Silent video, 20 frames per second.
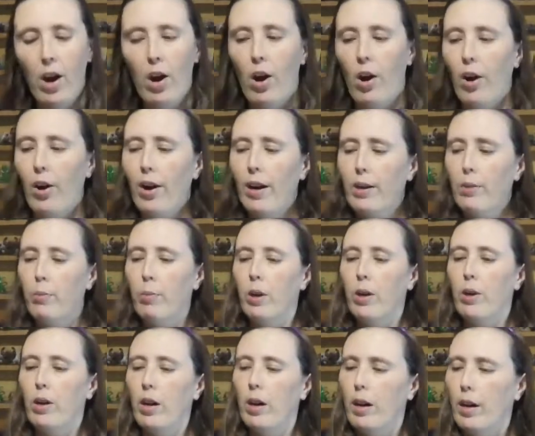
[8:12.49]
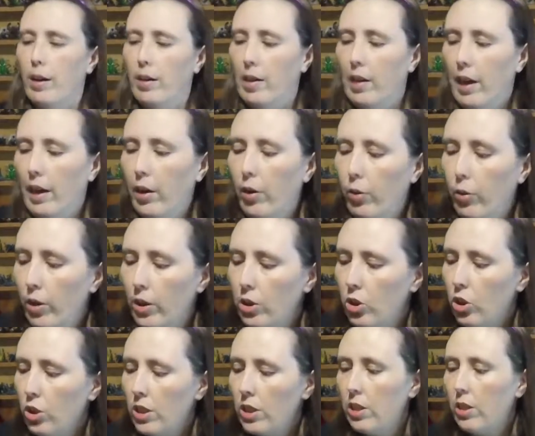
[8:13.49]
Alright, well, oh, and
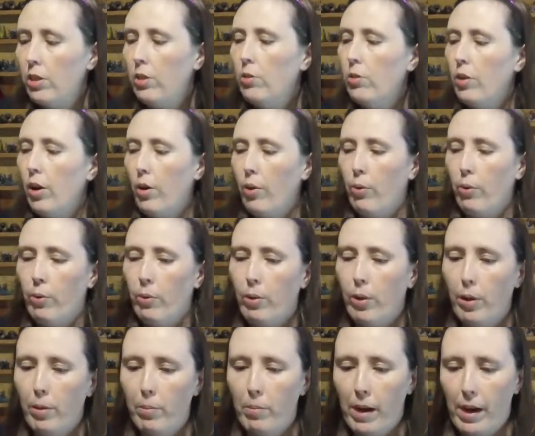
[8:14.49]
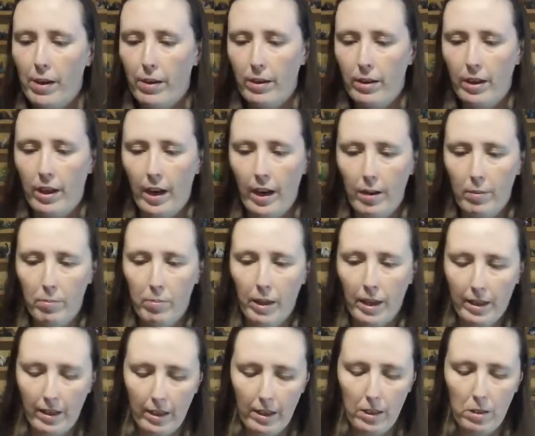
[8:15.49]
just so you know about how
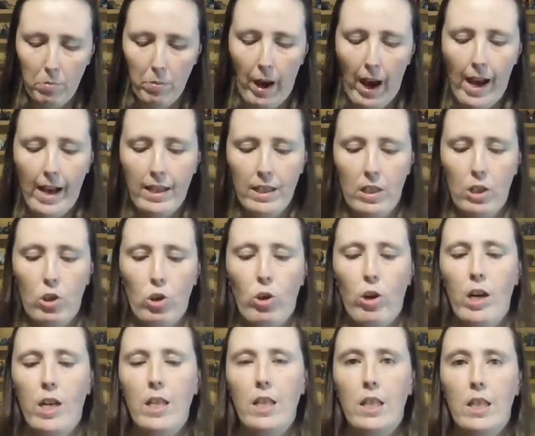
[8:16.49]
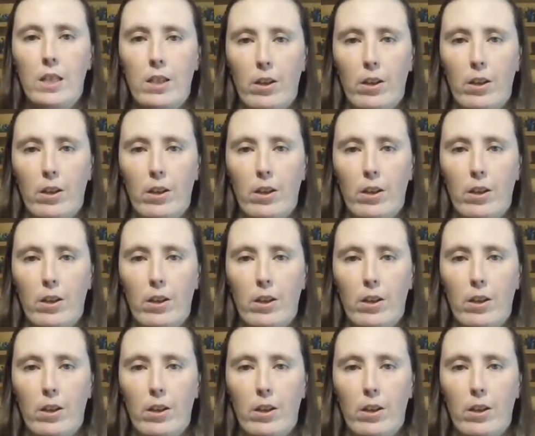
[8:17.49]
big these bags of trains